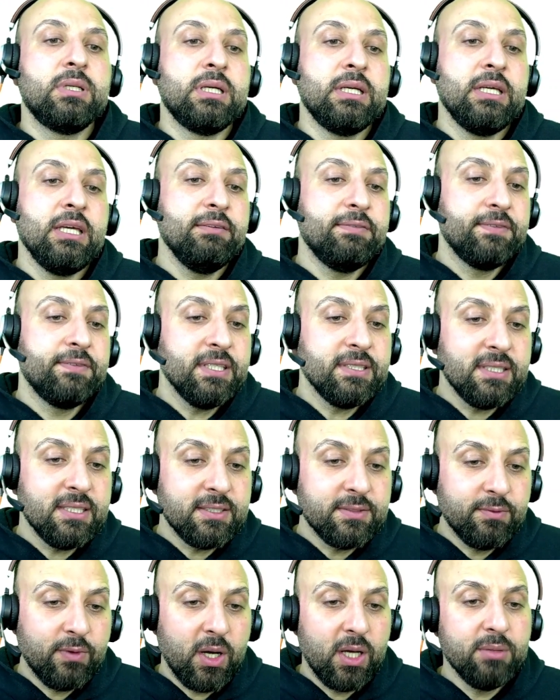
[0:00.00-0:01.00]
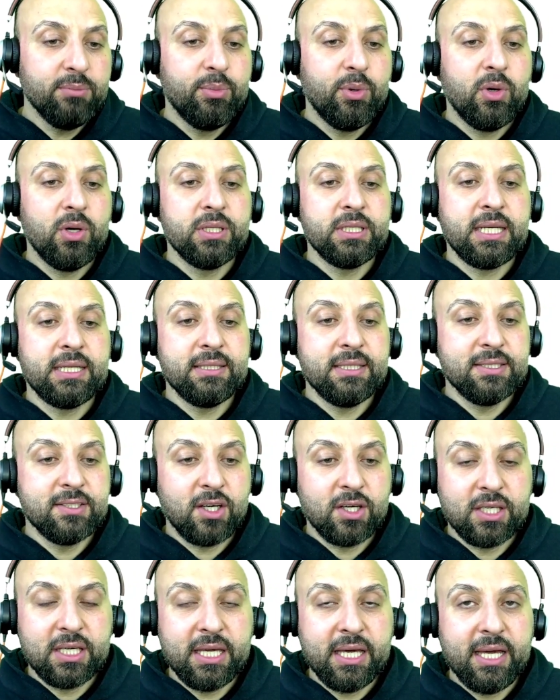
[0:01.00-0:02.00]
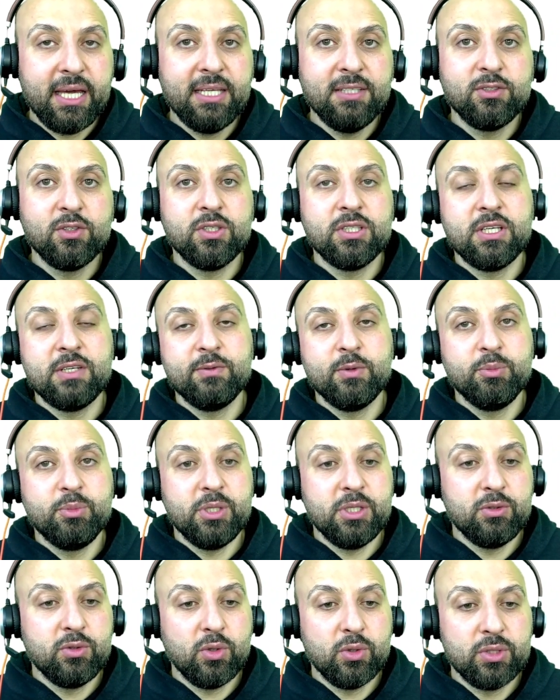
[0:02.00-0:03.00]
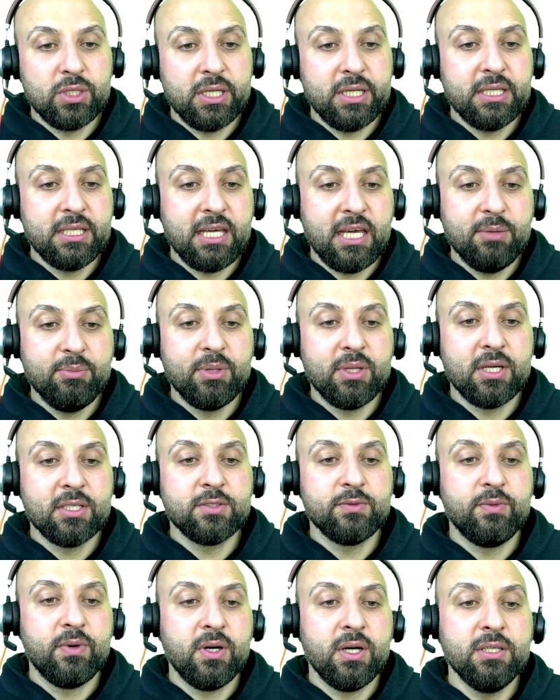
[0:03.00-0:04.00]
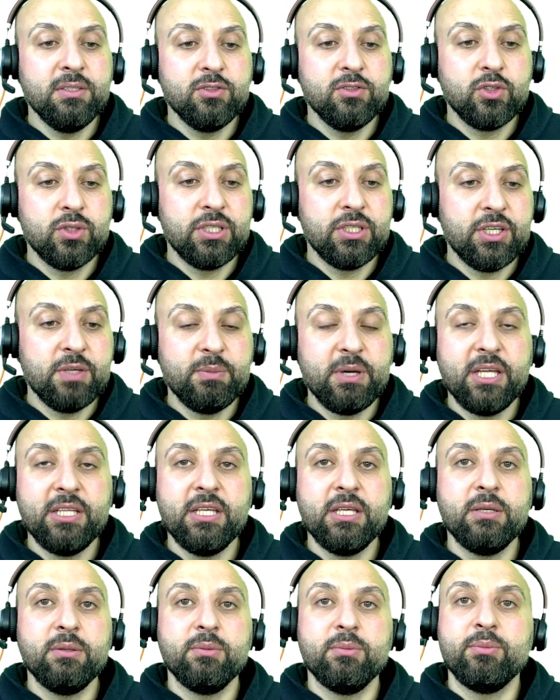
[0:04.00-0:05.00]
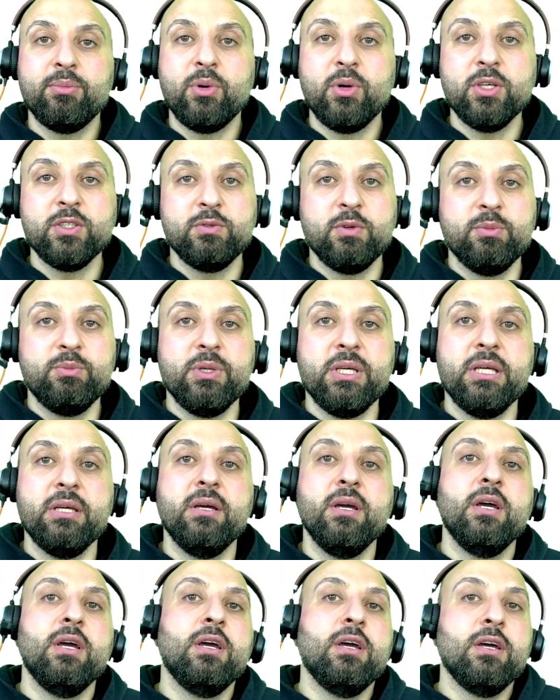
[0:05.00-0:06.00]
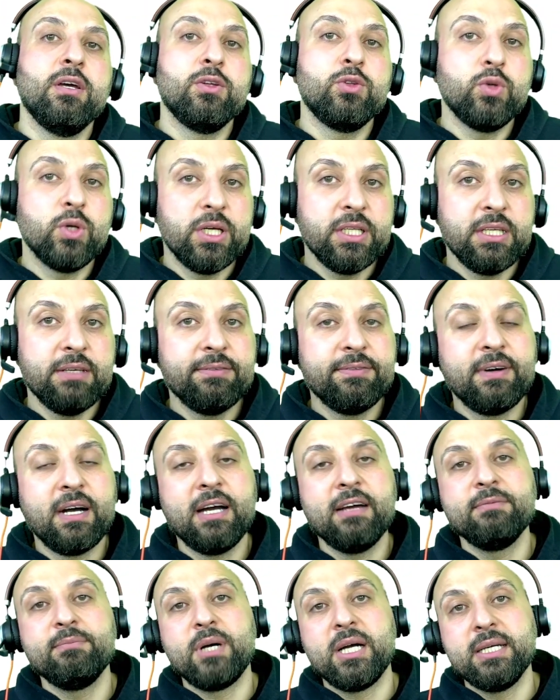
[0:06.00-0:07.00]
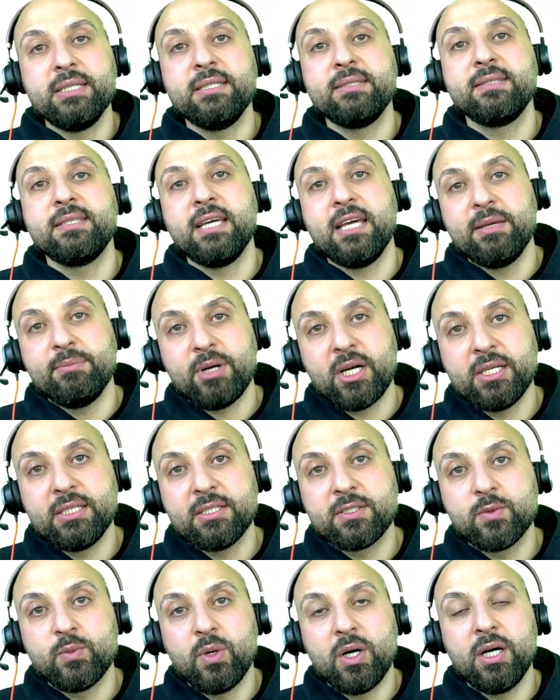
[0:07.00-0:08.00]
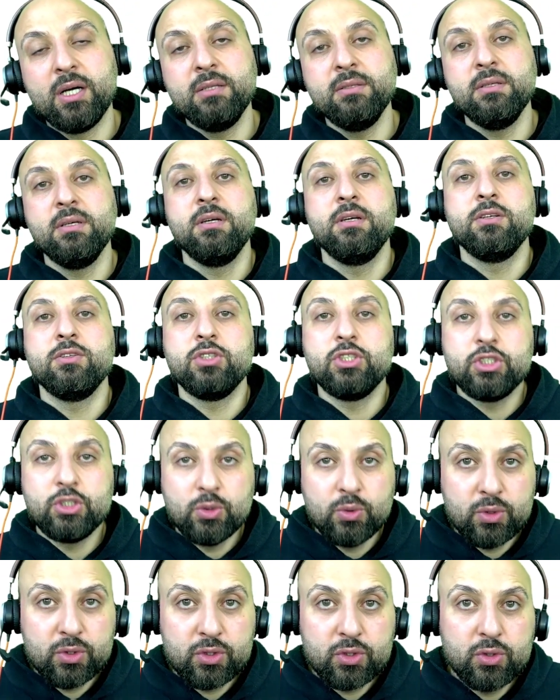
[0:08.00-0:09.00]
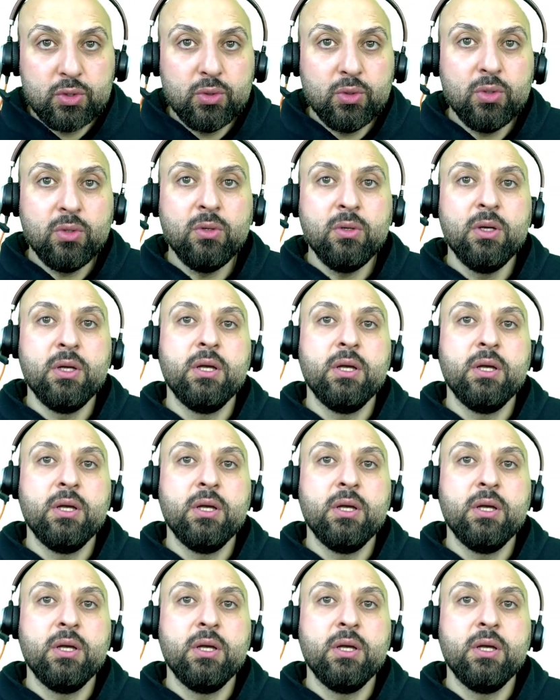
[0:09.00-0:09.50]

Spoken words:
if this is 1 point and these are k, so there will be totally k plus 1. So the remaining points will be 25 minus k minus 1. Choose 2.